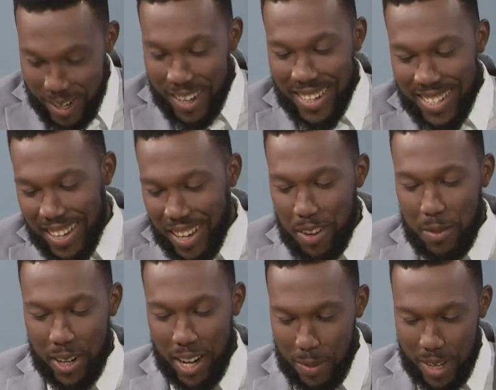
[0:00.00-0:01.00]
going to talk
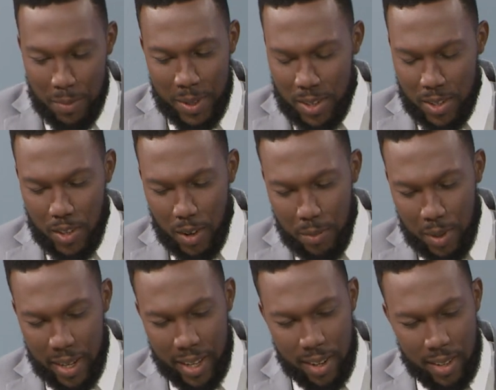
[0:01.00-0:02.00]
about that, but let me just jump
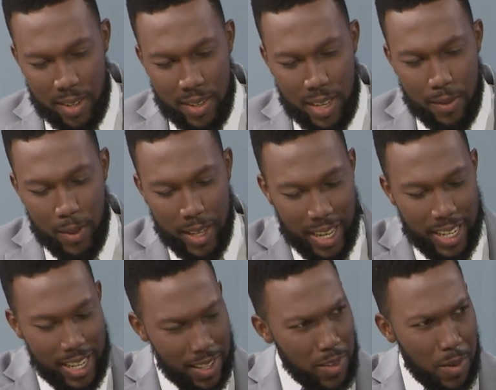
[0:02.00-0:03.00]
in here to see if we can
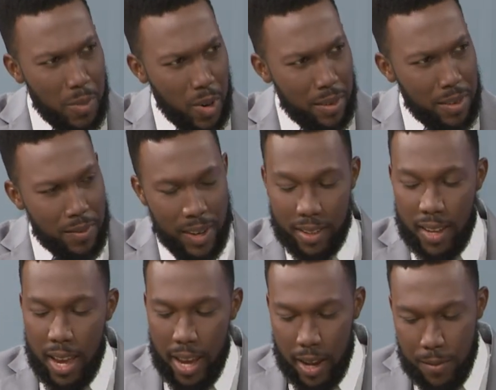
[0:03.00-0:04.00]
get some more of the facts.
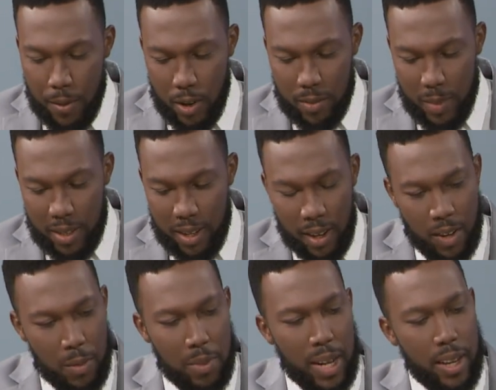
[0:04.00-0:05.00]
Enforcement and
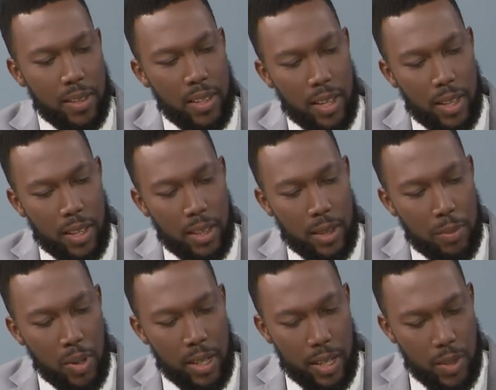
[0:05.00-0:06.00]
compliance. The, the
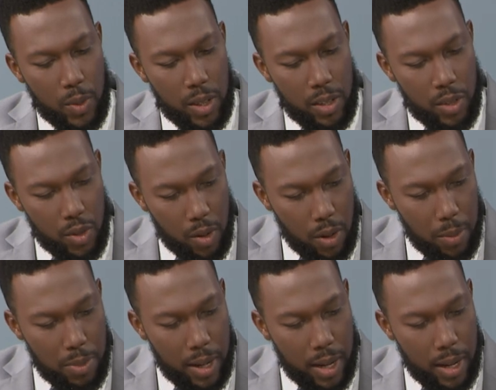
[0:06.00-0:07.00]
police would show
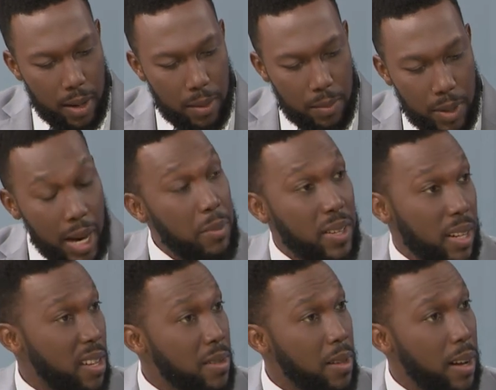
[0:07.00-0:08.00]
up uh, perhaps at
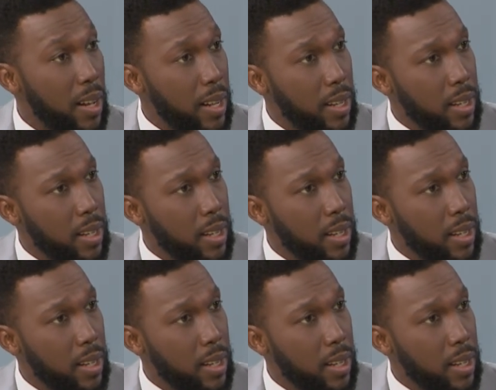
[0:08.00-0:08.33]
a stall.